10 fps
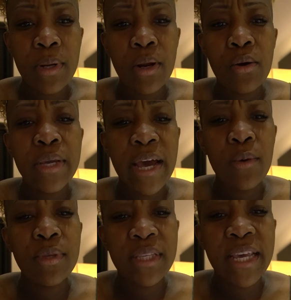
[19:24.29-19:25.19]
no, yeah,
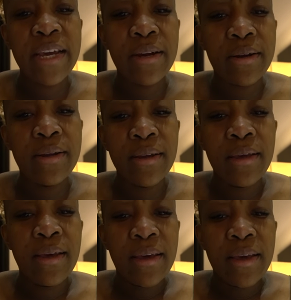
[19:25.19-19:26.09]
I was scared.
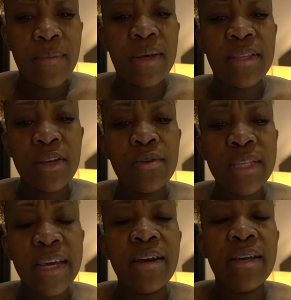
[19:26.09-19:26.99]
Am I still
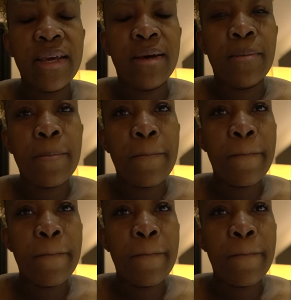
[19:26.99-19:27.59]
scared? Yeah.